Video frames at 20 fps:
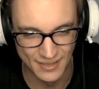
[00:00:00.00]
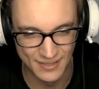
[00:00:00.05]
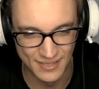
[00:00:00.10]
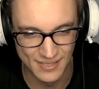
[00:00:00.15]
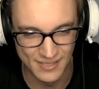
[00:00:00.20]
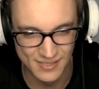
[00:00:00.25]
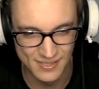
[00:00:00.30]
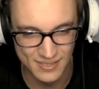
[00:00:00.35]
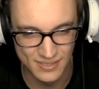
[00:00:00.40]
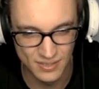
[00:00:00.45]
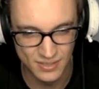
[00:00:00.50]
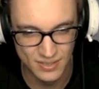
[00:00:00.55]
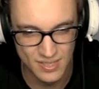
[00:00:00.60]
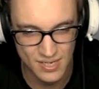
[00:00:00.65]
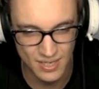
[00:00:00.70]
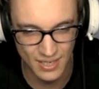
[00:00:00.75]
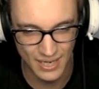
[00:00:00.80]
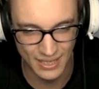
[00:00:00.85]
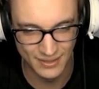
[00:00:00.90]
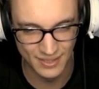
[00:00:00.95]
these
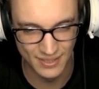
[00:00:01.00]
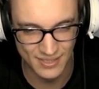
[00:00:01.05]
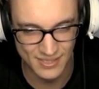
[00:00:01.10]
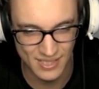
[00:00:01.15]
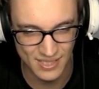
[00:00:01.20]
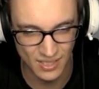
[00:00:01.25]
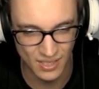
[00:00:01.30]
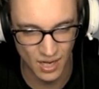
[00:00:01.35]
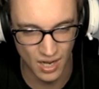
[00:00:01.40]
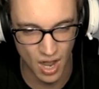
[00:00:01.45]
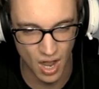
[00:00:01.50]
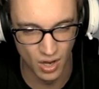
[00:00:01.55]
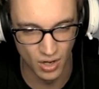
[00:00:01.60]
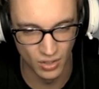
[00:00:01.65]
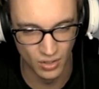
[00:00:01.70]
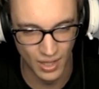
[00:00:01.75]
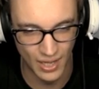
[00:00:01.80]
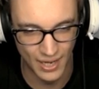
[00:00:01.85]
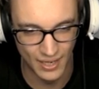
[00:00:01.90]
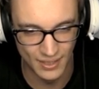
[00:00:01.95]
at these
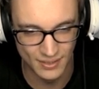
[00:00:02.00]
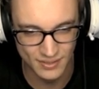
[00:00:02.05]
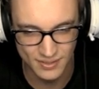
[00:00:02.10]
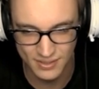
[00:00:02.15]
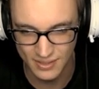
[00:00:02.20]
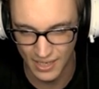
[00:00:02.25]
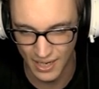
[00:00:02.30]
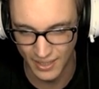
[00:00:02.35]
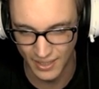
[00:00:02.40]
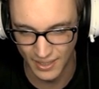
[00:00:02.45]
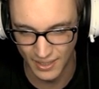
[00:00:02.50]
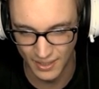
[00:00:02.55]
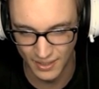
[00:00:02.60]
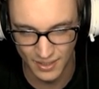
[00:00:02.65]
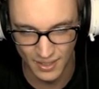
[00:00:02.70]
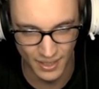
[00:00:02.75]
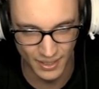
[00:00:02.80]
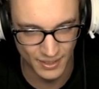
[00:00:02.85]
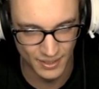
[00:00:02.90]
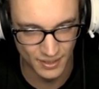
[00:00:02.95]
angles. I need
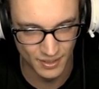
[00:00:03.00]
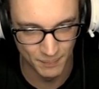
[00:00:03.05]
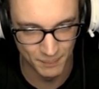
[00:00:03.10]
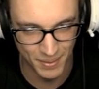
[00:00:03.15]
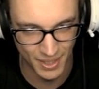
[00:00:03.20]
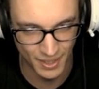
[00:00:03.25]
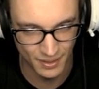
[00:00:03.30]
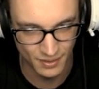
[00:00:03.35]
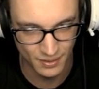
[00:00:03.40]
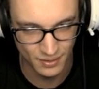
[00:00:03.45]
I need to make